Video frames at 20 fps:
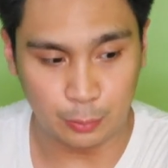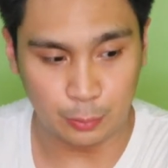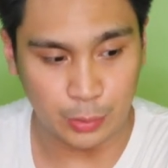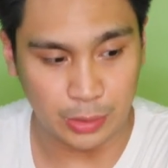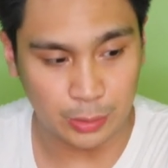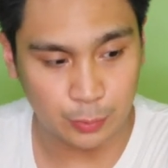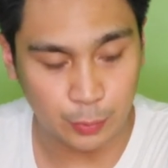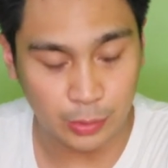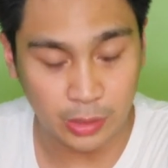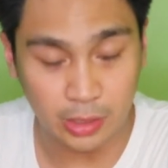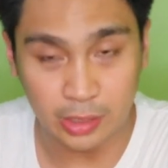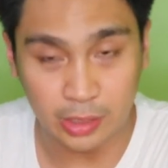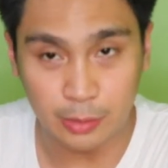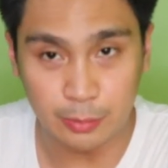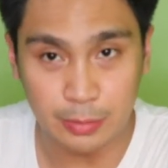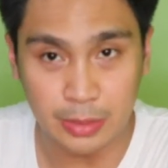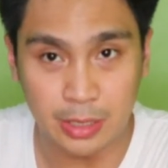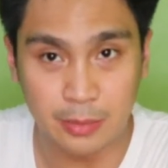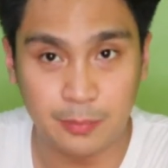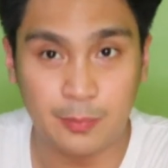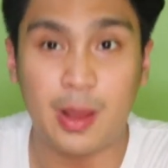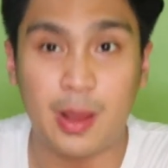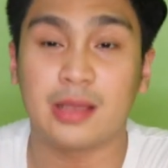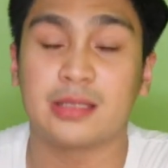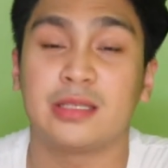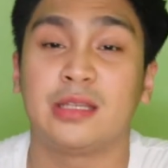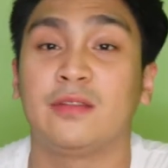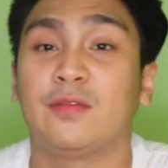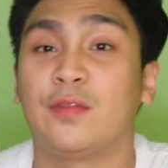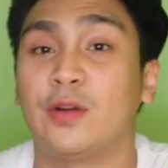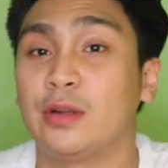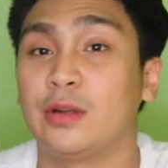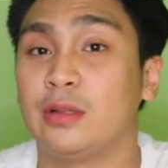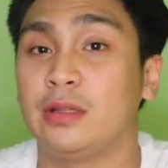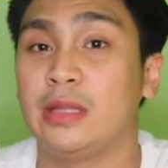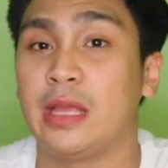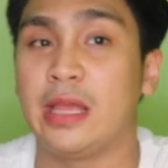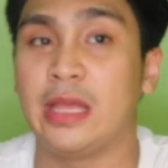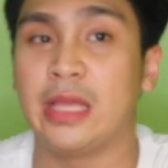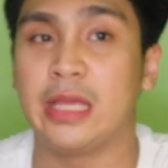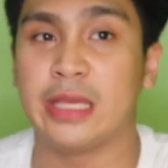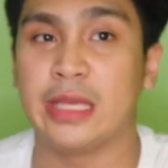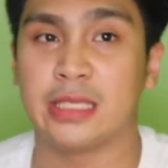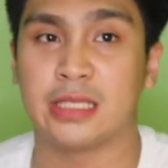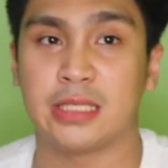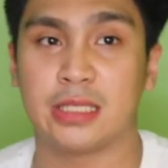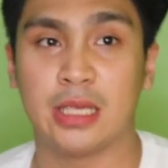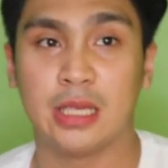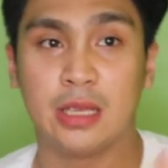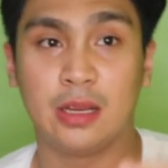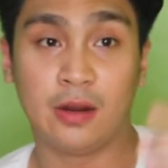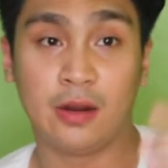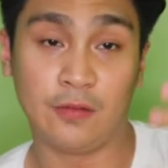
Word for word: what we're gonna be unboxing for today is